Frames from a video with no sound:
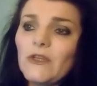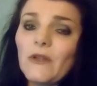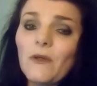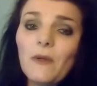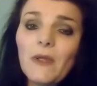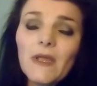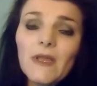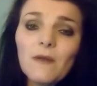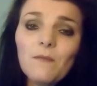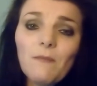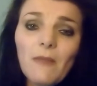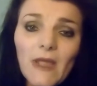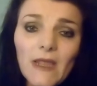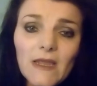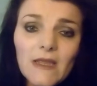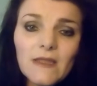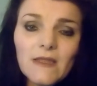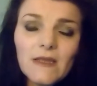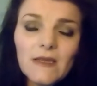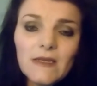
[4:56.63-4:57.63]
It can
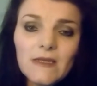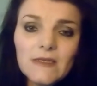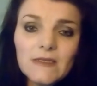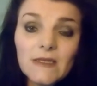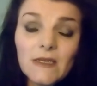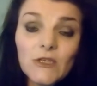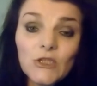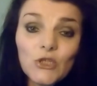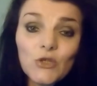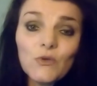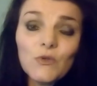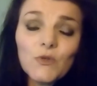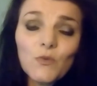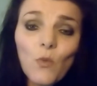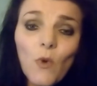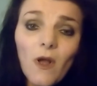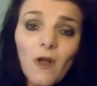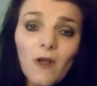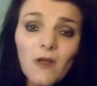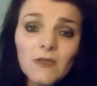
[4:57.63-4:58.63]
make these issues
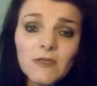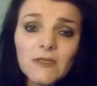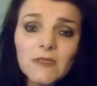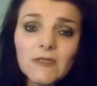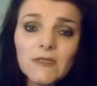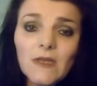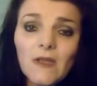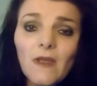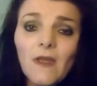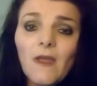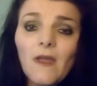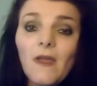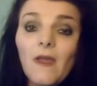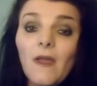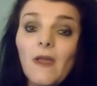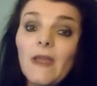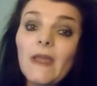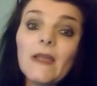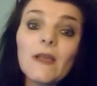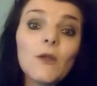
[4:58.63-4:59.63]
worse.
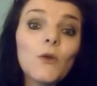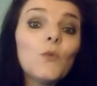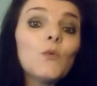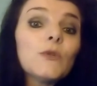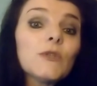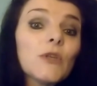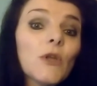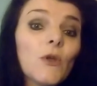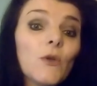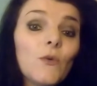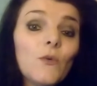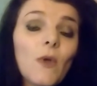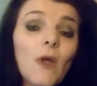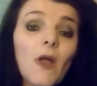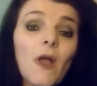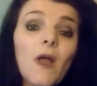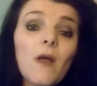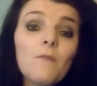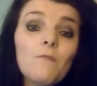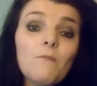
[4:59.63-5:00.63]
It can also
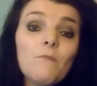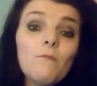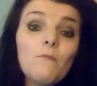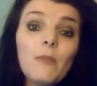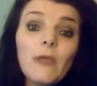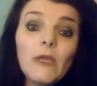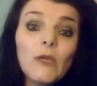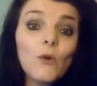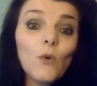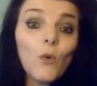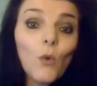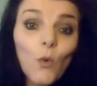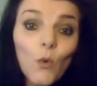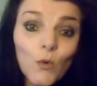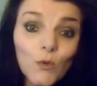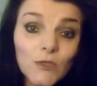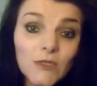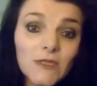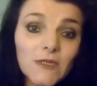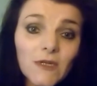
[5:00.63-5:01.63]
be
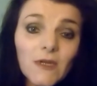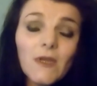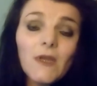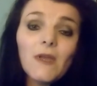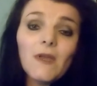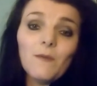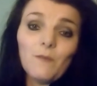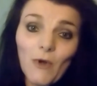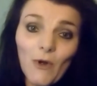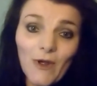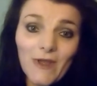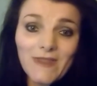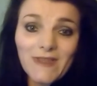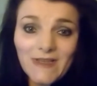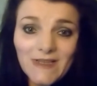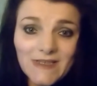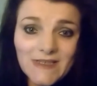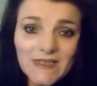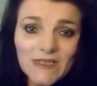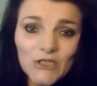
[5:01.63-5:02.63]
caused by
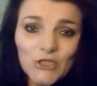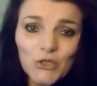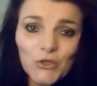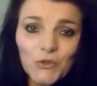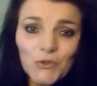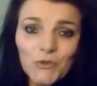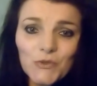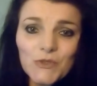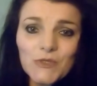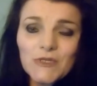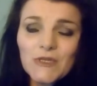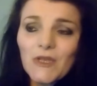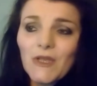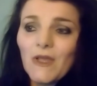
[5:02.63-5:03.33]
these issues.